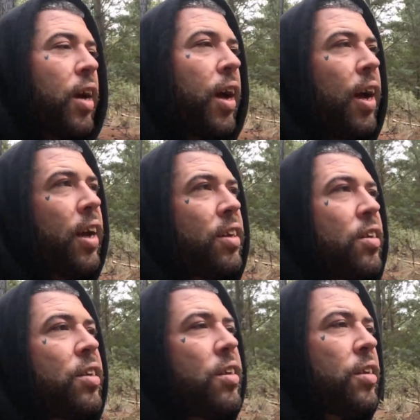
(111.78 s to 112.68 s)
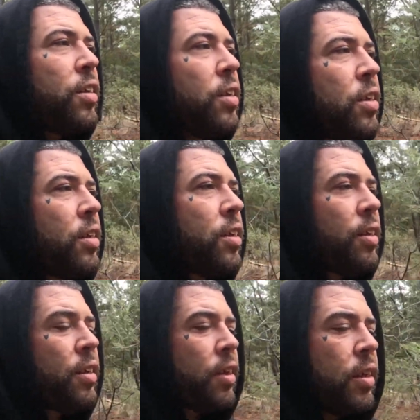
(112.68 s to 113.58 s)
And
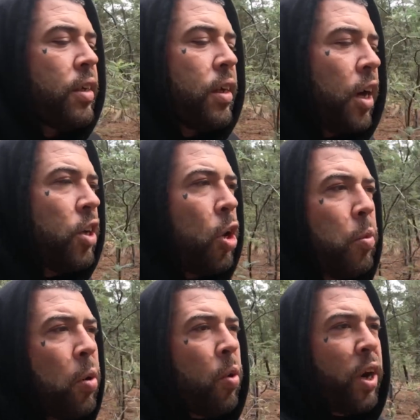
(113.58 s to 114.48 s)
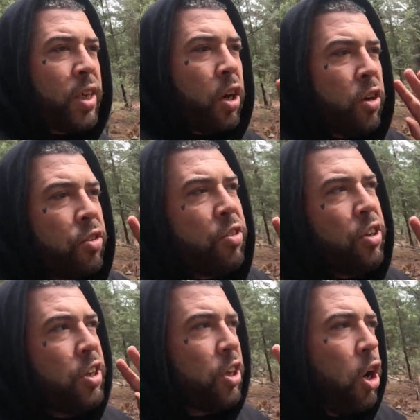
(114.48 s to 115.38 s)
I know my mind goes
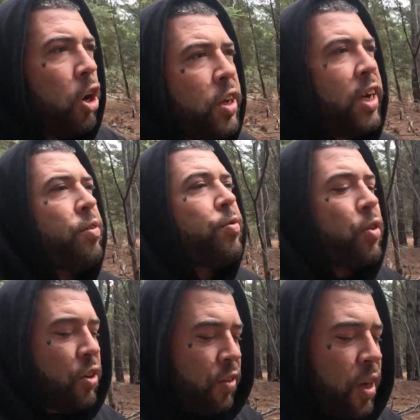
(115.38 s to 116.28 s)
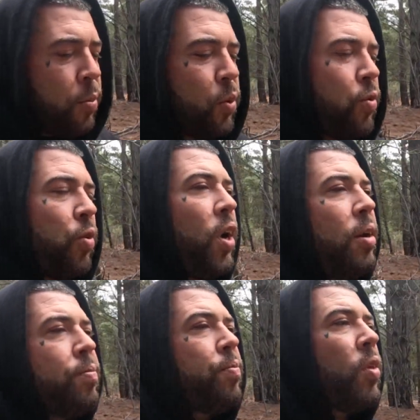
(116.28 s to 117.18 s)
to codeine, for example,
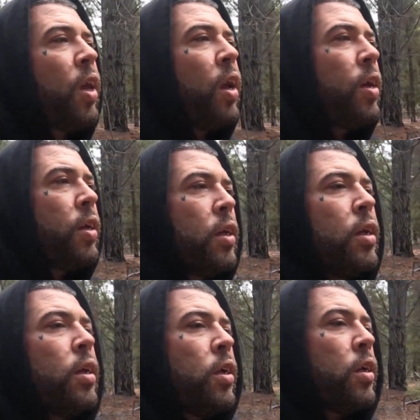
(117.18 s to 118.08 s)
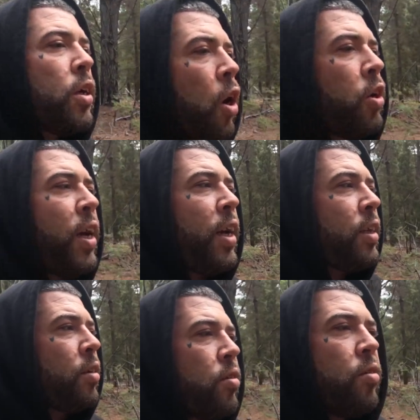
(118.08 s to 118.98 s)
right?
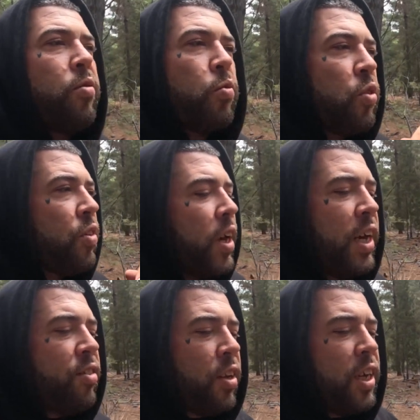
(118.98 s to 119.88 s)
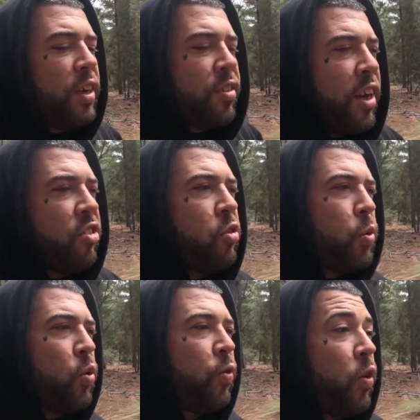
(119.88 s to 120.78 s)
Codeine was easily
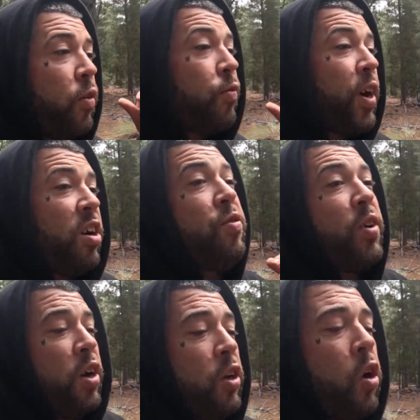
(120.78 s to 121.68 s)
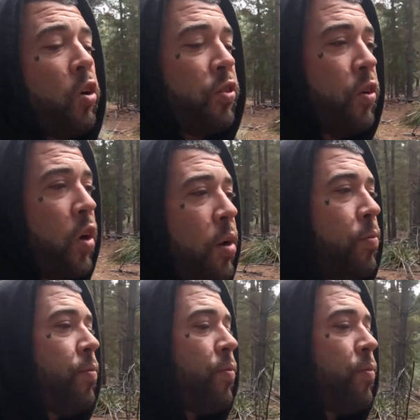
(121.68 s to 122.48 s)
accessible for a very, very long time.